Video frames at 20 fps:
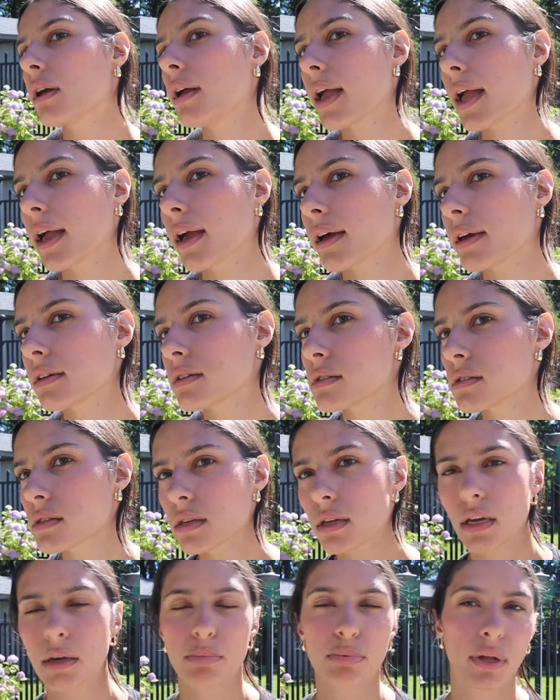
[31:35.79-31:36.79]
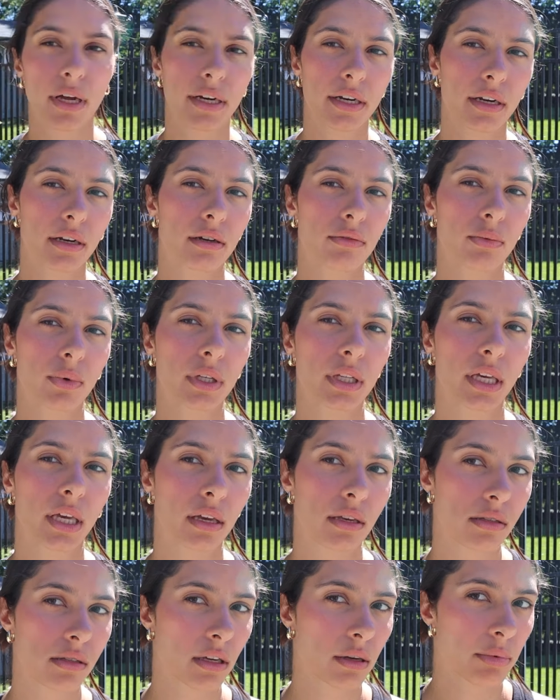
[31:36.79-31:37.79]
and it blended really
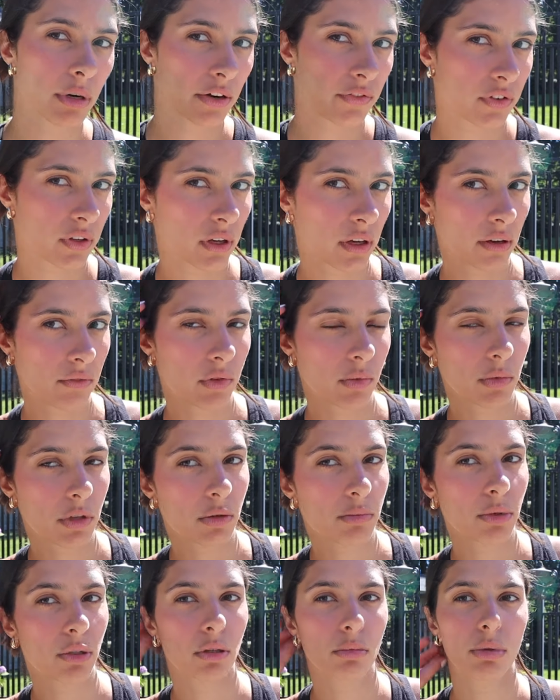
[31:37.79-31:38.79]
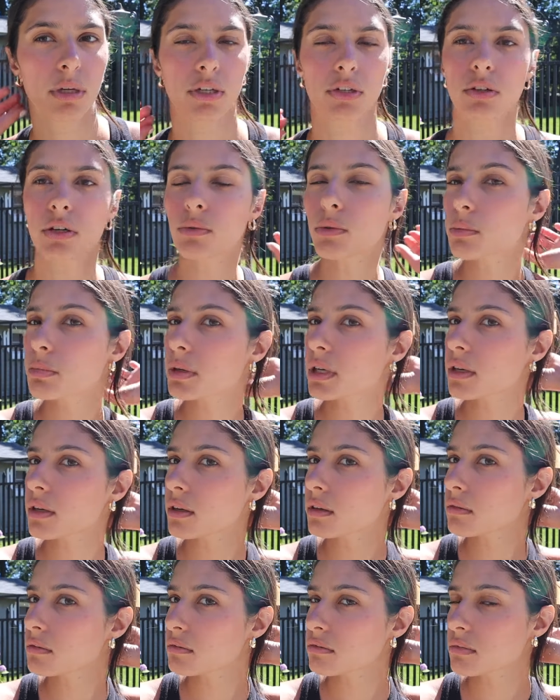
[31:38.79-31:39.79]
easily, but I feel like even with a beauty blender, it would be
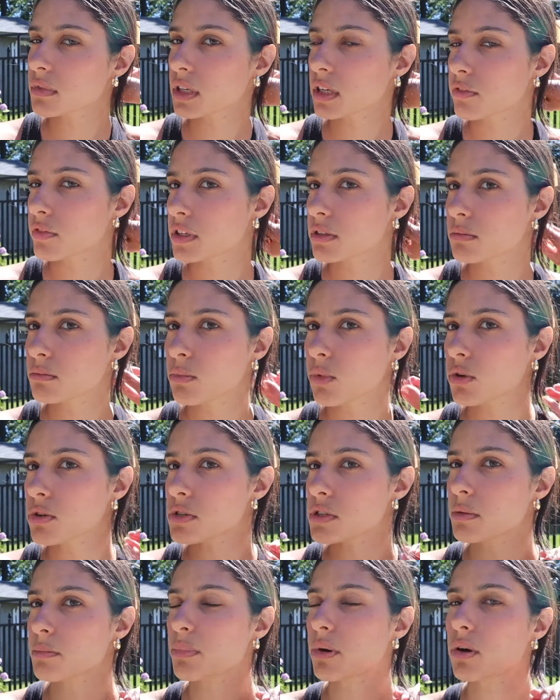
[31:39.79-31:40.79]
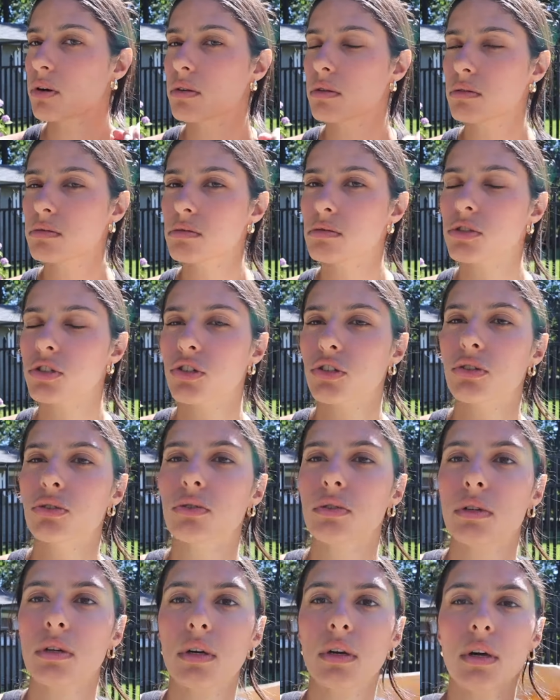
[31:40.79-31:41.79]
even more simple
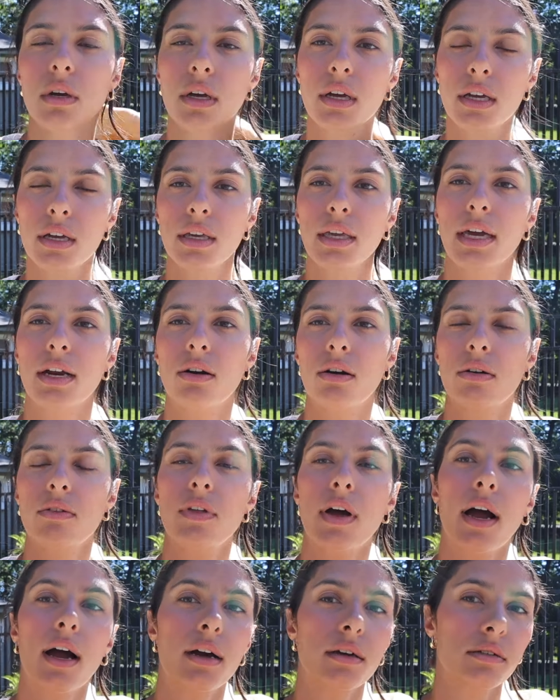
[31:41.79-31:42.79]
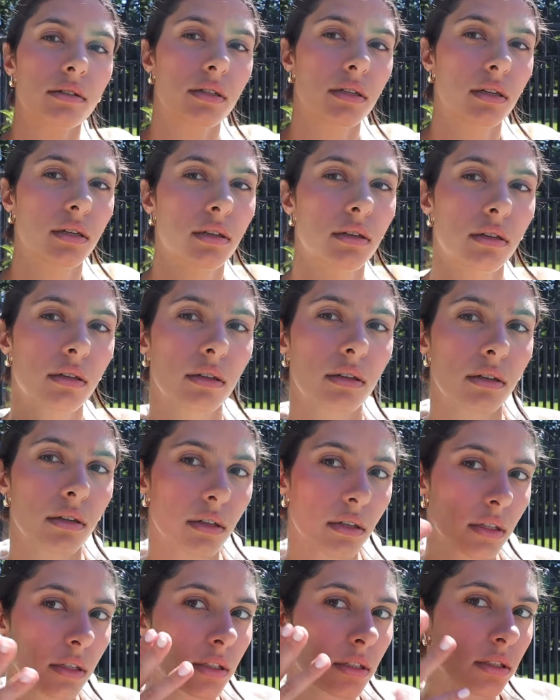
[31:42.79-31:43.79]
to get all that
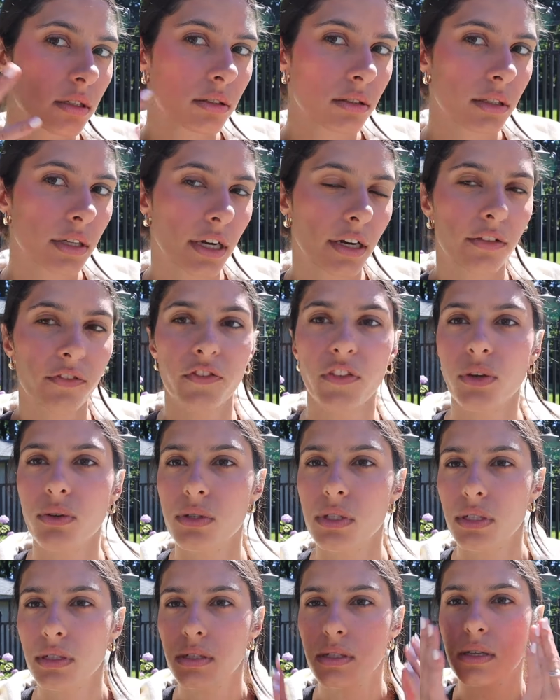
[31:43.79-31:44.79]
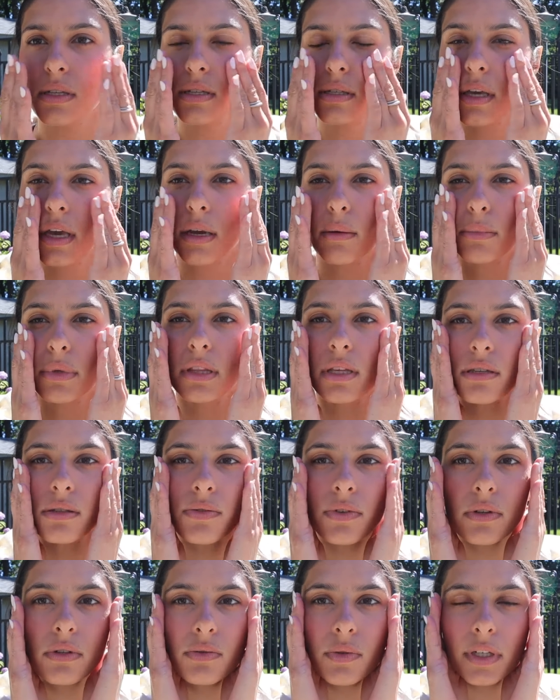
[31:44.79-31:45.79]
kind of fused into the skin. But this
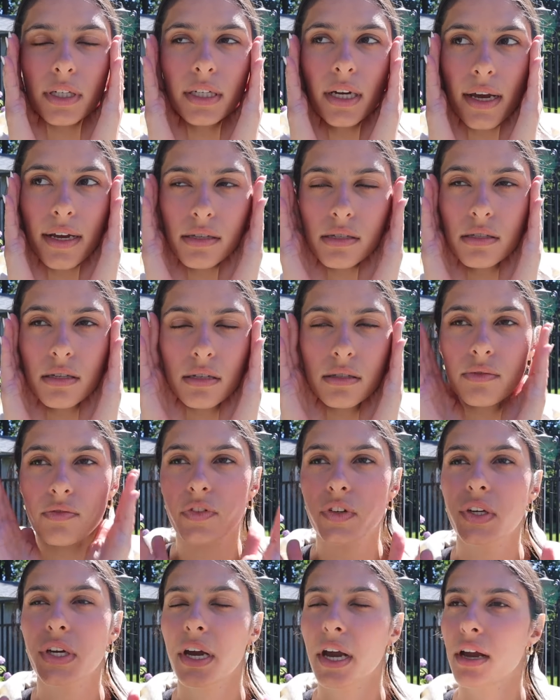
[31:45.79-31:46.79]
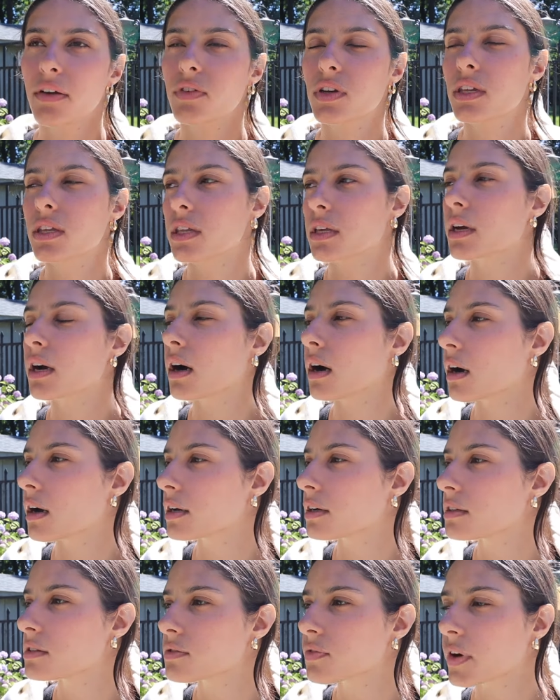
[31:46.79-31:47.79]
feels really nice. It doesn't feel like I have anything
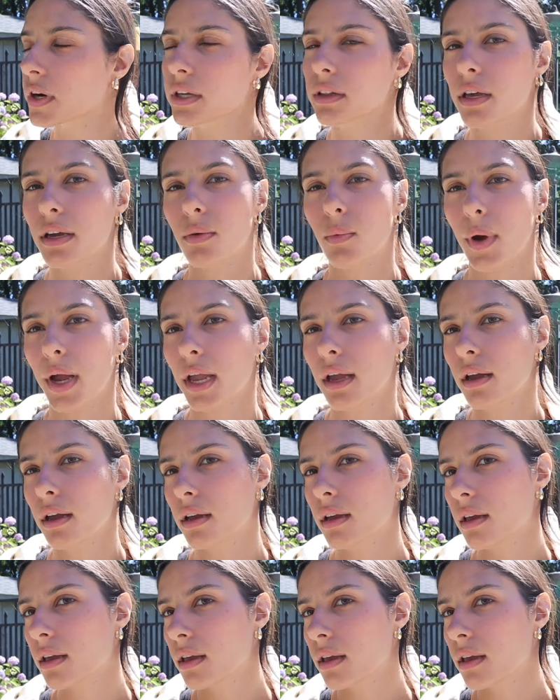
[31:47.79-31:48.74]
on. It's very lightweight